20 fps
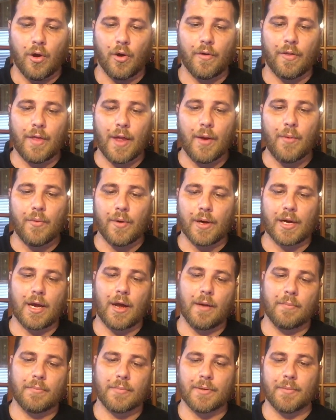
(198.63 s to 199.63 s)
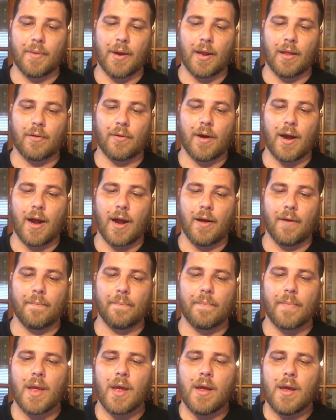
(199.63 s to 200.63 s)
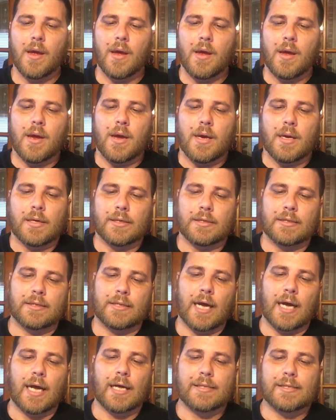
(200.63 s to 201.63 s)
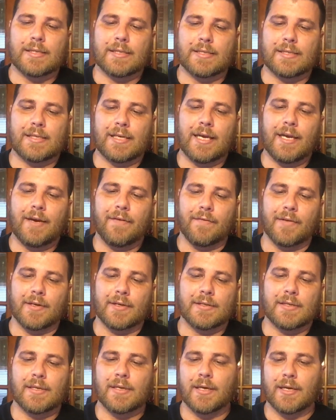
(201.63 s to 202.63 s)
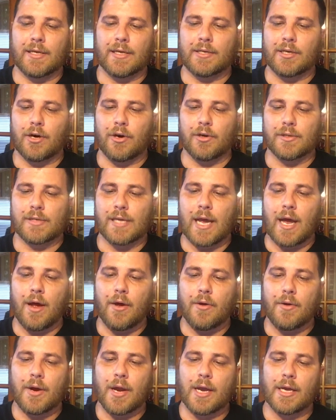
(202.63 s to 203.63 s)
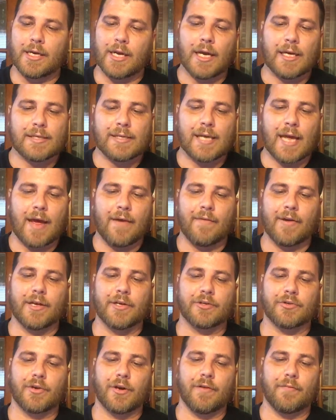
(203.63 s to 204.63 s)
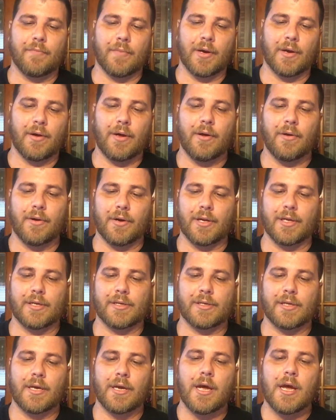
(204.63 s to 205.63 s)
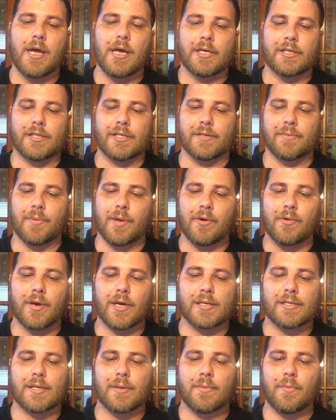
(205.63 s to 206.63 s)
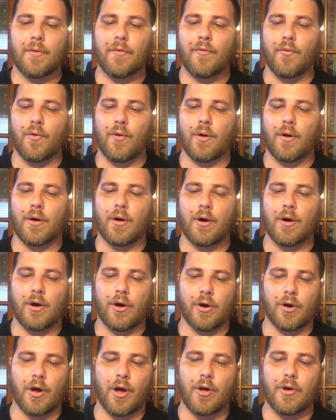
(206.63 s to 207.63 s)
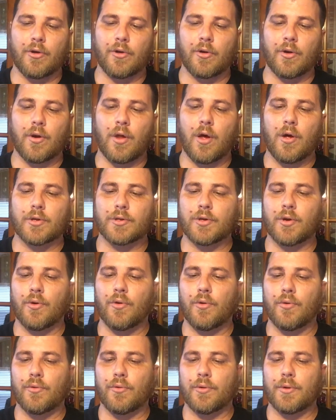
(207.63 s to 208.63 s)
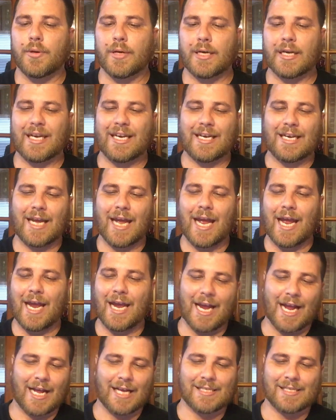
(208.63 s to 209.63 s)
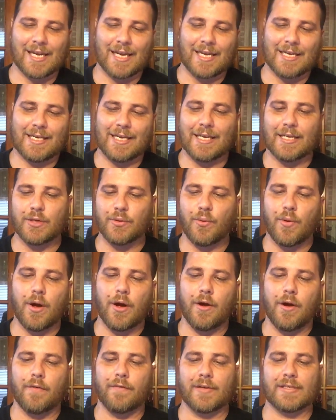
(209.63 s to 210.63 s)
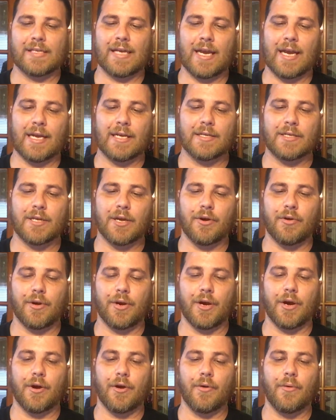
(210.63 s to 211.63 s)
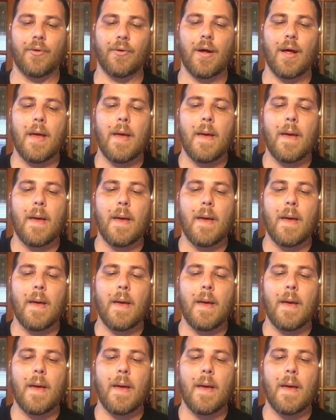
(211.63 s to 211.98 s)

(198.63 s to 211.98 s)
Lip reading: or they would have come to bail her out. Dotson Stevens, it turns out, does have a history of mental illness. She's been arrested before. Her daughter-in-law told KSAT 12 in San Antonio,